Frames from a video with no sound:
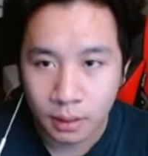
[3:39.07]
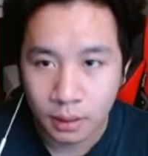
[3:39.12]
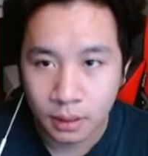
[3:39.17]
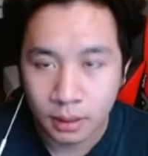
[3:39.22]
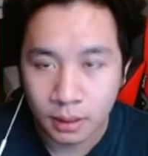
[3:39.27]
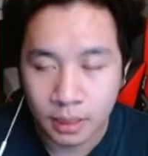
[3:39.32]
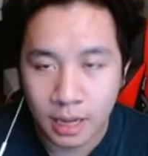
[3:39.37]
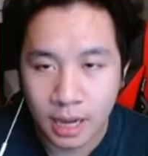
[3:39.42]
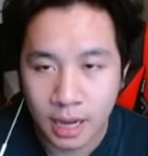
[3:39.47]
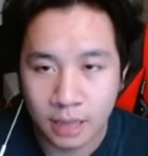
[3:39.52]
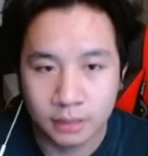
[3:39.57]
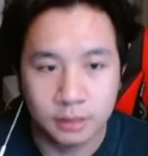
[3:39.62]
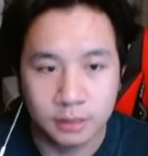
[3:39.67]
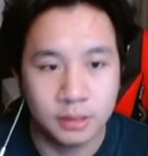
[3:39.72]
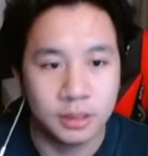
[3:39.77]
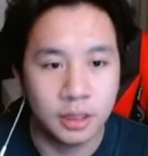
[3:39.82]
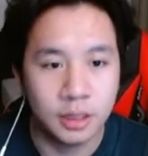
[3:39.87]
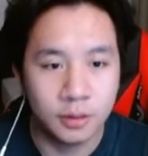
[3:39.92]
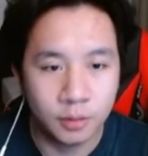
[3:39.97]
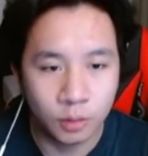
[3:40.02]
Now to
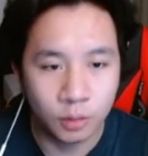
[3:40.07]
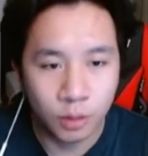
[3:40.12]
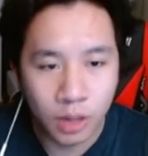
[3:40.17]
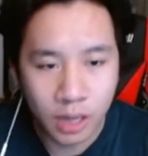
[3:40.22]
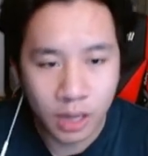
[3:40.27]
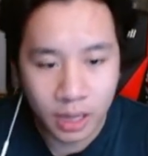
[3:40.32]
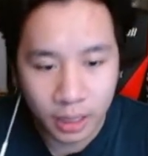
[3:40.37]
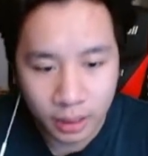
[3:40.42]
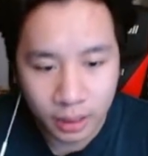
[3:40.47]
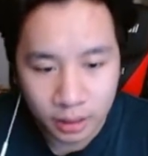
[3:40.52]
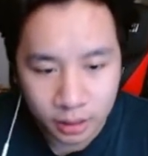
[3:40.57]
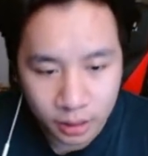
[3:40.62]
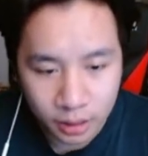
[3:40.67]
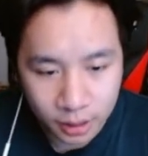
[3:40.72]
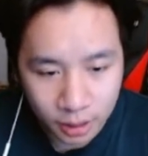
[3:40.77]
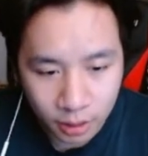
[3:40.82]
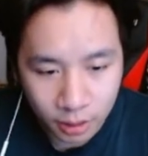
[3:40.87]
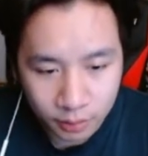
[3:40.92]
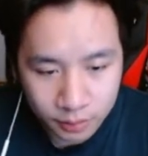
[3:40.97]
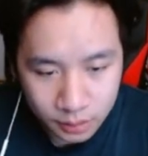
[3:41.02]
solve for y, you can
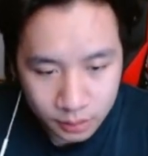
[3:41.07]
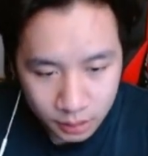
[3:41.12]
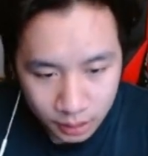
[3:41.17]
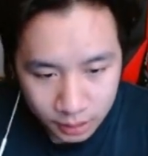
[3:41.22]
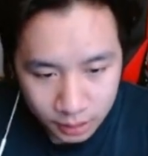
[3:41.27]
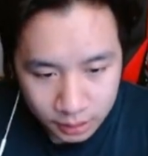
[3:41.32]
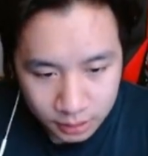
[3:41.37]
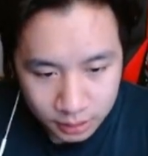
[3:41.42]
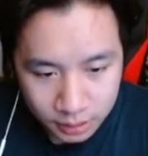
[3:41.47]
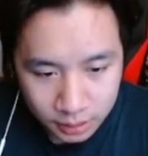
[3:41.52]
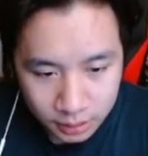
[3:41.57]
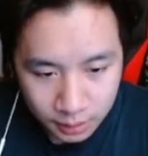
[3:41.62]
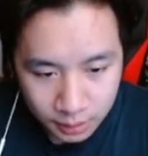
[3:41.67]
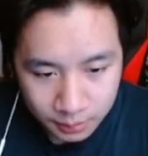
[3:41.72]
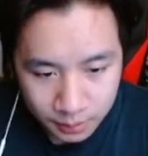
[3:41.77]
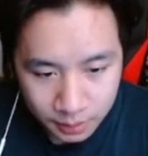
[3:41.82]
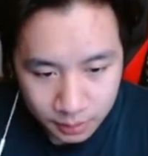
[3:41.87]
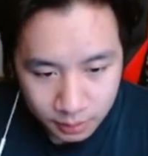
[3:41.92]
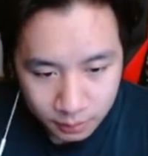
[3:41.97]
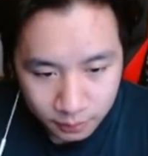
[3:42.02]
obviously just sub
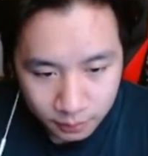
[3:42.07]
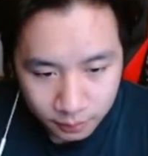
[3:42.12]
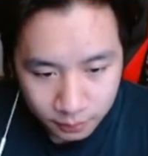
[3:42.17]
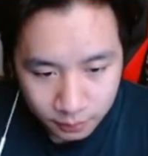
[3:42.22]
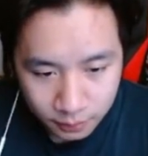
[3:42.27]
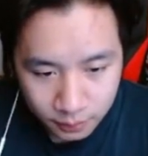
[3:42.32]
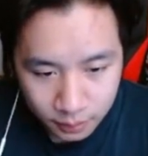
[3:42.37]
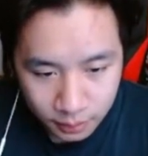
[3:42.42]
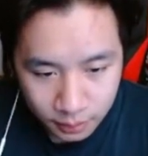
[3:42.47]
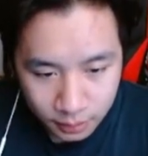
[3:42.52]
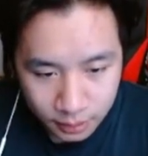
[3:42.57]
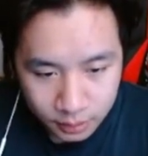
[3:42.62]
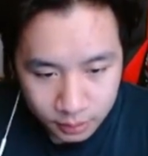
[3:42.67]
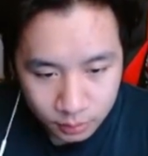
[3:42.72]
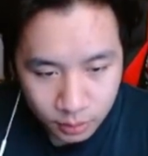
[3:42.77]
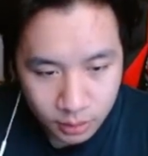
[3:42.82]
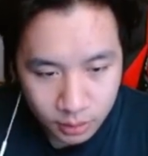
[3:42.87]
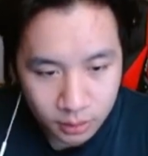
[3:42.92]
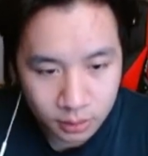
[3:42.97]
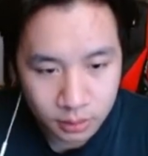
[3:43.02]
this
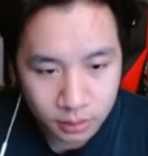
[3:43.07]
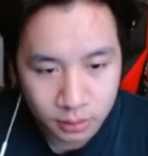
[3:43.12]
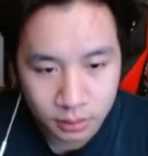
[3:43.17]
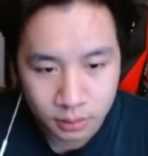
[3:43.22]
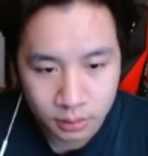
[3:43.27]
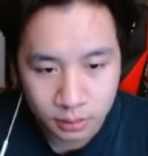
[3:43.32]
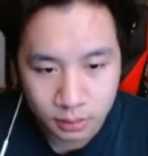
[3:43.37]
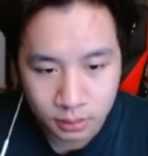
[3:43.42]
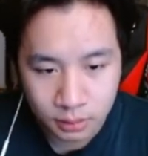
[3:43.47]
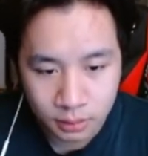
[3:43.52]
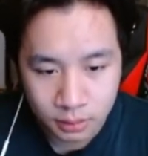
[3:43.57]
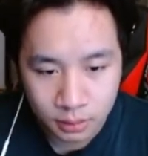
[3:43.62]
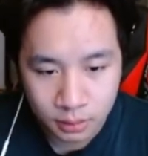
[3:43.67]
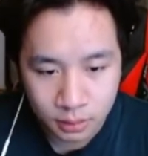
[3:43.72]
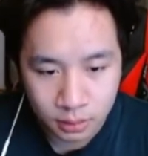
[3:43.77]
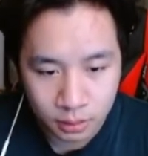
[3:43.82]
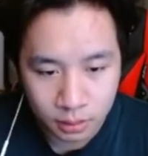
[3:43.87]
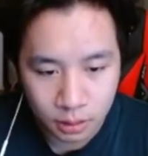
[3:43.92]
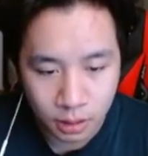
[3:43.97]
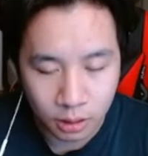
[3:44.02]
one.
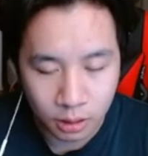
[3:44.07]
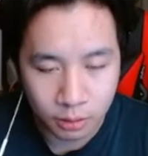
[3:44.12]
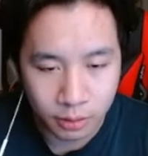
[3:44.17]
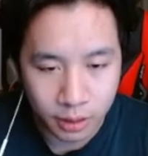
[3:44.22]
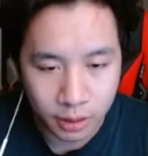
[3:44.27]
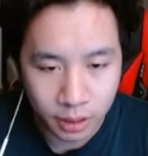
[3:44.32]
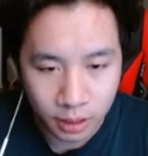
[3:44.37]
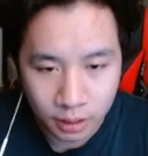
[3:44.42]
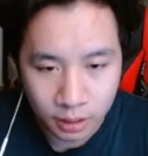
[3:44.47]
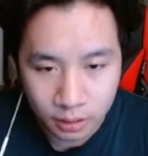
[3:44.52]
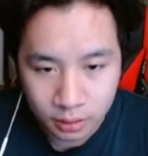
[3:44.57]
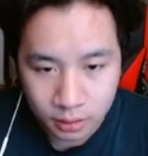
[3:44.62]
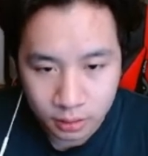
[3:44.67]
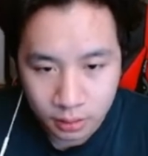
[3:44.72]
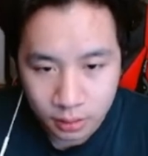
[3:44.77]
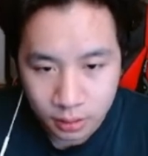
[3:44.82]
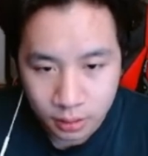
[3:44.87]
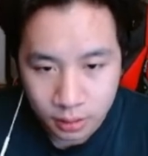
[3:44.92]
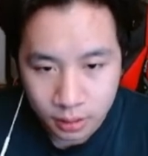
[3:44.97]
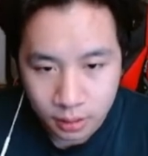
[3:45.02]
I'm gonna write here.
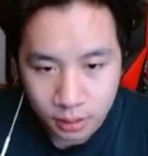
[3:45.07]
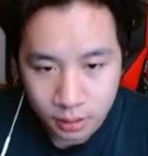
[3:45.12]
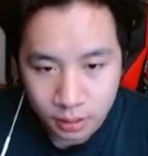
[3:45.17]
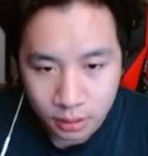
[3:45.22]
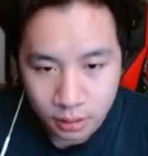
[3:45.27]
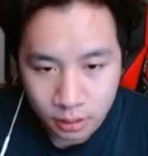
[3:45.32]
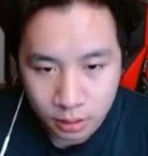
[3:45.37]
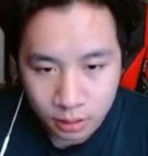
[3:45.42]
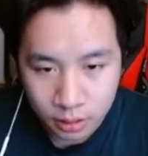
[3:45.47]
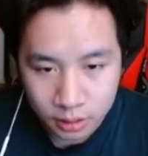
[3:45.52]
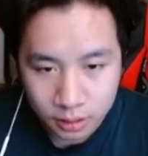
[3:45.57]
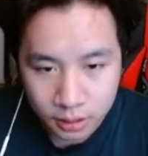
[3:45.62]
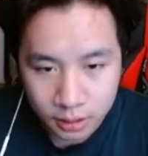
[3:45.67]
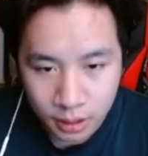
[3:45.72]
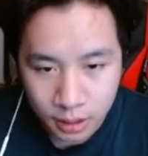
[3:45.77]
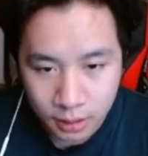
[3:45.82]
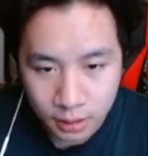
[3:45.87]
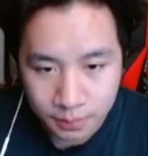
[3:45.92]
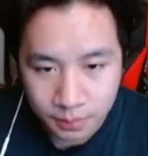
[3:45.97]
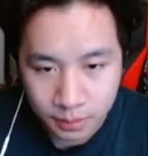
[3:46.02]
You're gonna
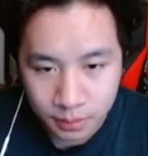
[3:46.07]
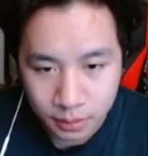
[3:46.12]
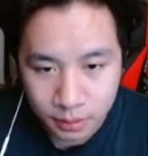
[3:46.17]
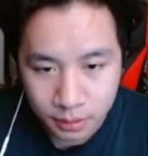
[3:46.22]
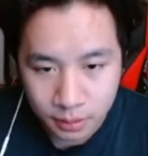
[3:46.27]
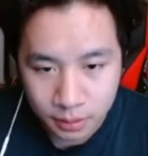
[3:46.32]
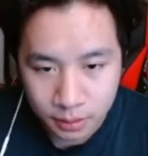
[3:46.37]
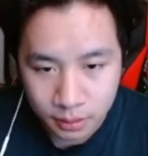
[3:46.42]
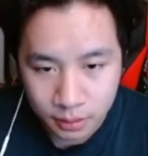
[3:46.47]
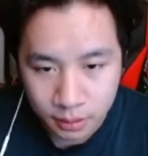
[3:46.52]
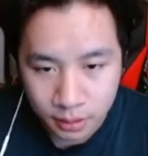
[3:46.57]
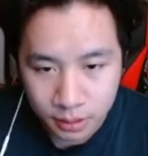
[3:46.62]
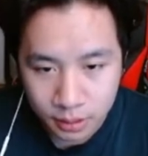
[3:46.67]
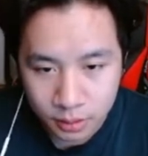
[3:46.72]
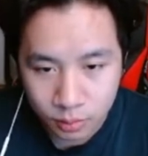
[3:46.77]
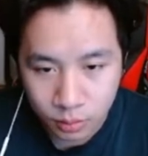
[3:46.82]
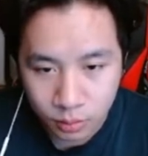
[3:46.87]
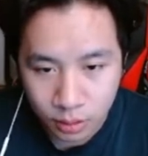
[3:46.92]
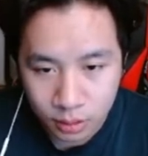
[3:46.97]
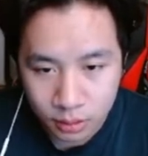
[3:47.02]
sub this
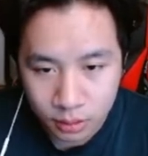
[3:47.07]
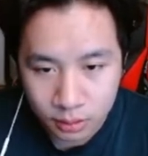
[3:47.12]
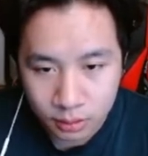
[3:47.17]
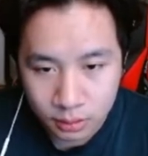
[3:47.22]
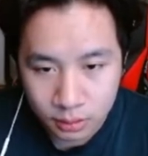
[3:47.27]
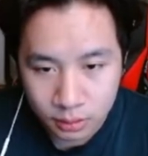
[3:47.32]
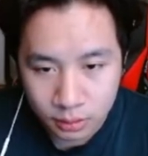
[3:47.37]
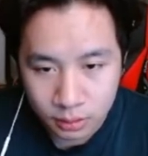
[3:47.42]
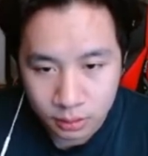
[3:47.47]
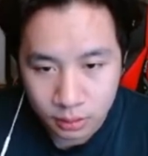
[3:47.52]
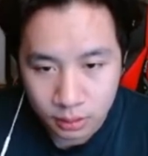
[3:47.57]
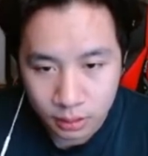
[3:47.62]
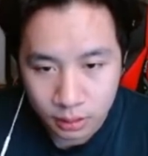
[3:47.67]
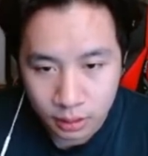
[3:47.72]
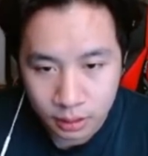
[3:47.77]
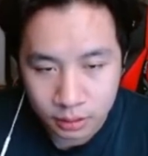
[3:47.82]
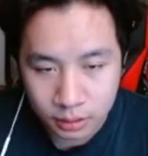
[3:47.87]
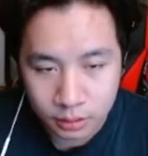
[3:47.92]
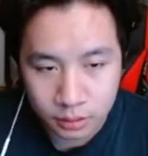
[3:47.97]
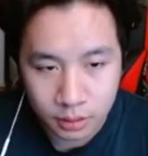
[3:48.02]
one
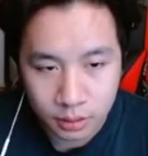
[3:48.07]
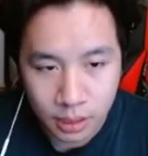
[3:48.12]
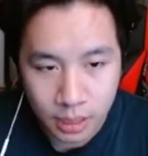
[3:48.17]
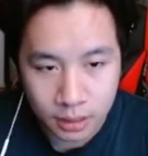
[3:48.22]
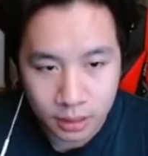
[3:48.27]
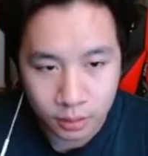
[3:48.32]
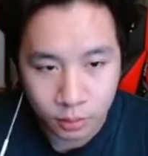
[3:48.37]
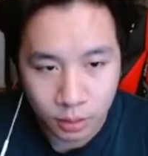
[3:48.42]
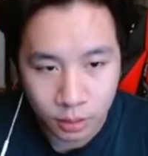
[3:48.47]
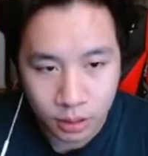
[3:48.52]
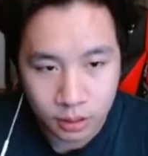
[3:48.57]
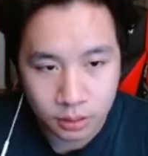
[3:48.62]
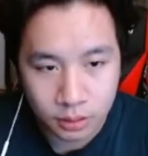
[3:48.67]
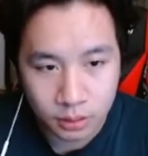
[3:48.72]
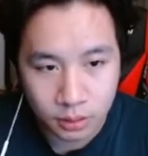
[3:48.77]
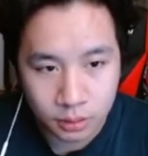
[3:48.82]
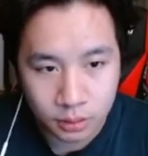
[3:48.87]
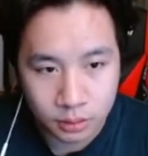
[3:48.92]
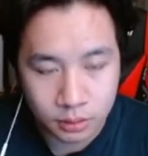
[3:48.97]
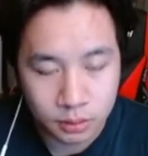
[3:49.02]
into either 1
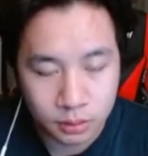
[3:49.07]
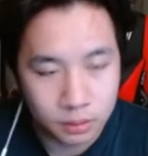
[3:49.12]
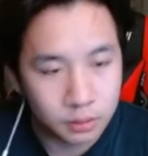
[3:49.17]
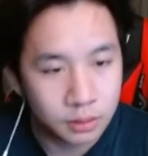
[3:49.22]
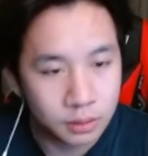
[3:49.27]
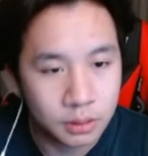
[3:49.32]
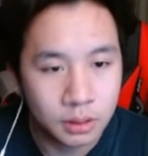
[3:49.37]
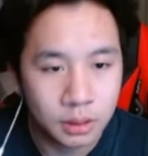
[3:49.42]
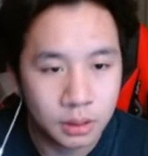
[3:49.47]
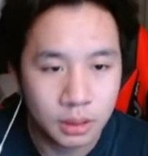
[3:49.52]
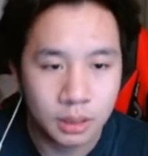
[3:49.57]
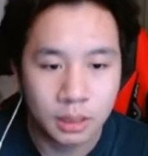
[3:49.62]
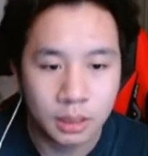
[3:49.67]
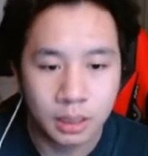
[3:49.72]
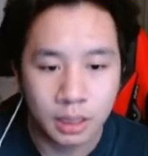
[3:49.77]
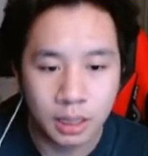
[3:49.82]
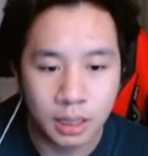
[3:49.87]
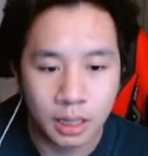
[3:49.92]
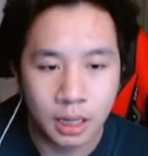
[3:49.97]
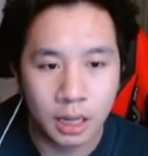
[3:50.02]
or 2.
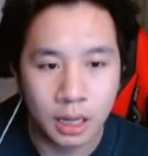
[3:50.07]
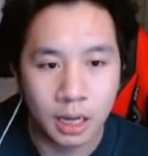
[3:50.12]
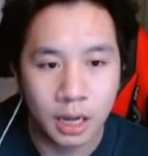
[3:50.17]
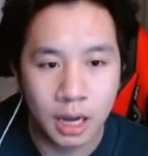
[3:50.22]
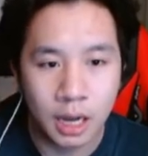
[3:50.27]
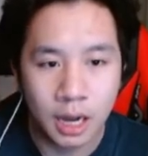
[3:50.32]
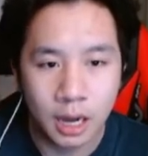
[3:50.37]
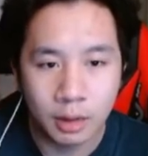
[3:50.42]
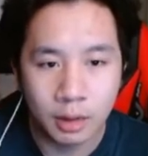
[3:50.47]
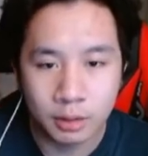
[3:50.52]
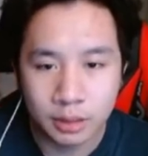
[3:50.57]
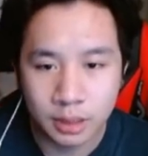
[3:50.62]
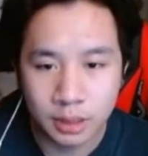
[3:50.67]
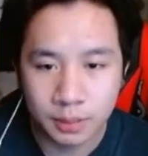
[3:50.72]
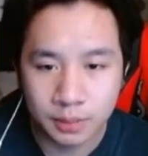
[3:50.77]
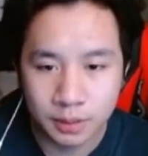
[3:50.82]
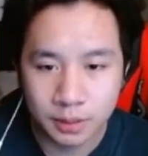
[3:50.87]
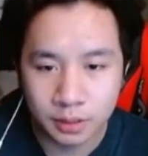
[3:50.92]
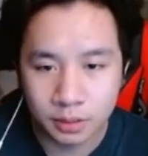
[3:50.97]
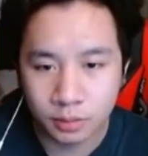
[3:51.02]
I will sub
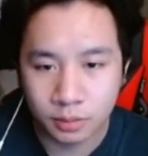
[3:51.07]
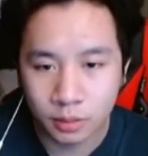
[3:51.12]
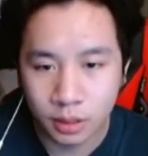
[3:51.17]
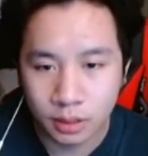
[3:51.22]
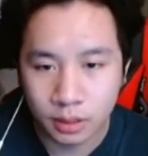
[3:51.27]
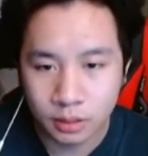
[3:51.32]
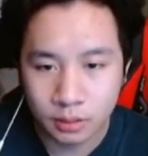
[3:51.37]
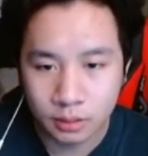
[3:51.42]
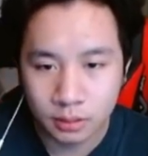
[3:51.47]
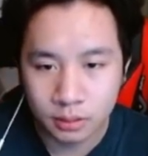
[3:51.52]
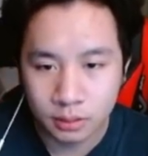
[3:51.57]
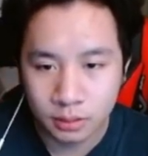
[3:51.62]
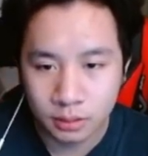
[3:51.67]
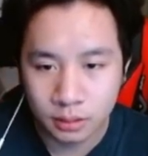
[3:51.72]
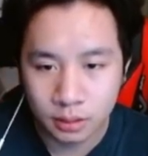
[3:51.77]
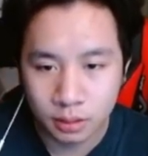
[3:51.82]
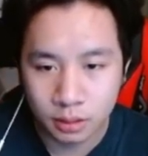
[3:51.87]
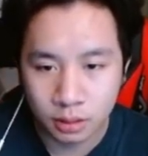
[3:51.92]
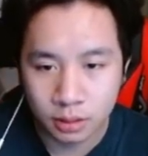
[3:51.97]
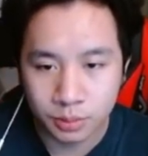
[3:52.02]
into 1.
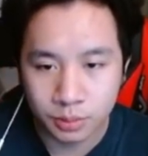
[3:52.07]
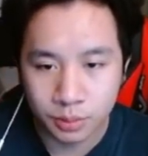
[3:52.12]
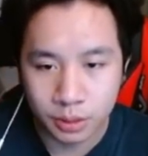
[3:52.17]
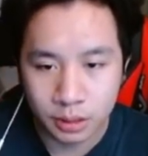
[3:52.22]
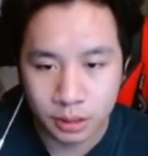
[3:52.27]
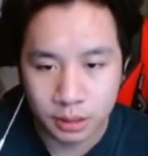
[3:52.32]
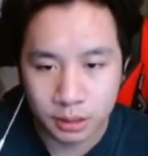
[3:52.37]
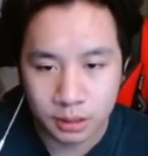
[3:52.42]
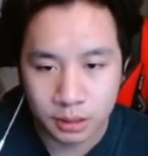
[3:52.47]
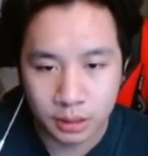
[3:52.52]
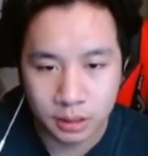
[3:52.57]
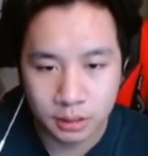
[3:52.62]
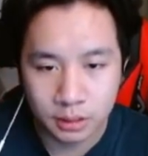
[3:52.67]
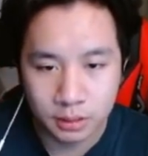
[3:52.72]
Looks more easier.